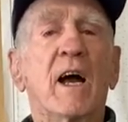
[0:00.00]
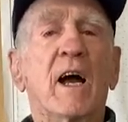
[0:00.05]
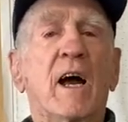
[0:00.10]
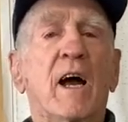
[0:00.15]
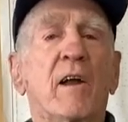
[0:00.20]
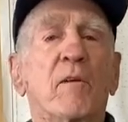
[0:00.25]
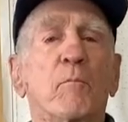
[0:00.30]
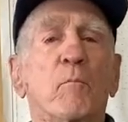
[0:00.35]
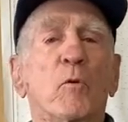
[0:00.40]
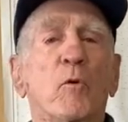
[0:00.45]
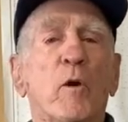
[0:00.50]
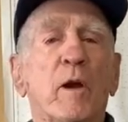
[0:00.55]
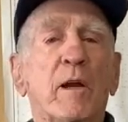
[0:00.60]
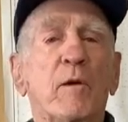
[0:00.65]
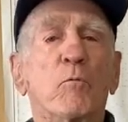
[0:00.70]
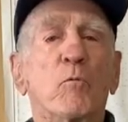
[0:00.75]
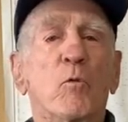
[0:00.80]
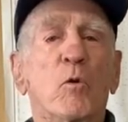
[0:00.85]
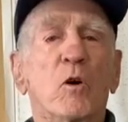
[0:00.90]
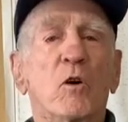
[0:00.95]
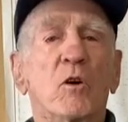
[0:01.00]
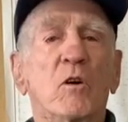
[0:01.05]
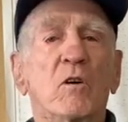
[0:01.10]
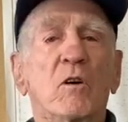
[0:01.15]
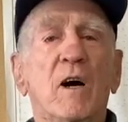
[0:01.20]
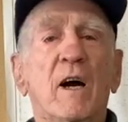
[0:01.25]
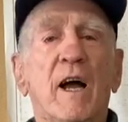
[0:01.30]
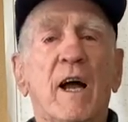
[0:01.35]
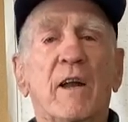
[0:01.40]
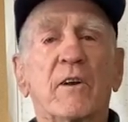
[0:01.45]
and marine
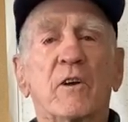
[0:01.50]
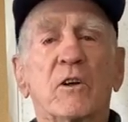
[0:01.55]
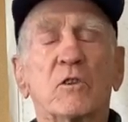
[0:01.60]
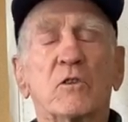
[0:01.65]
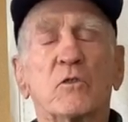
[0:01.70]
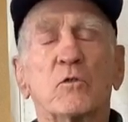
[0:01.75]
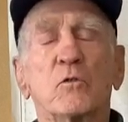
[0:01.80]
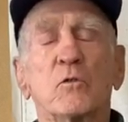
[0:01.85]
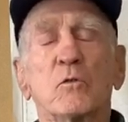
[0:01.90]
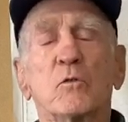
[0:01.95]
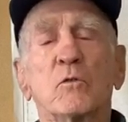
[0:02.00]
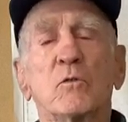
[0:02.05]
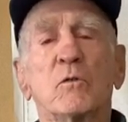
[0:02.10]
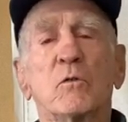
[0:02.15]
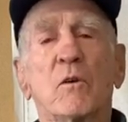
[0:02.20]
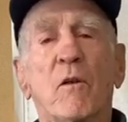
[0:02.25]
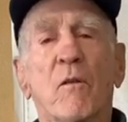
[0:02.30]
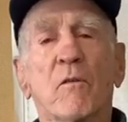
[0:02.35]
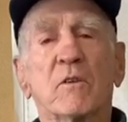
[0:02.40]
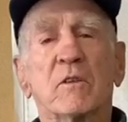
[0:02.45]
wool, and there's new